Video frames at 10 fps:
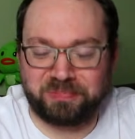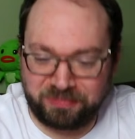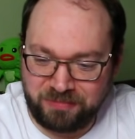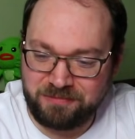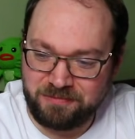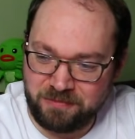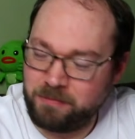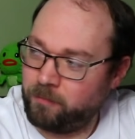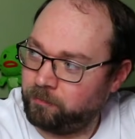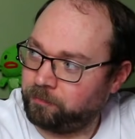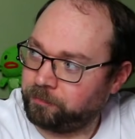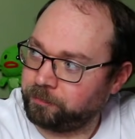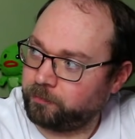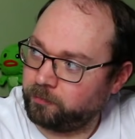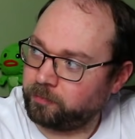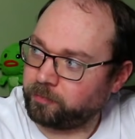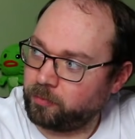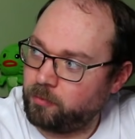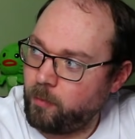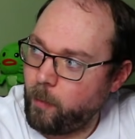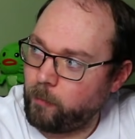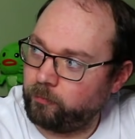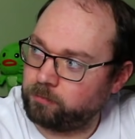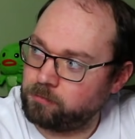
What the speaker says: No words are spoken by the person on screen.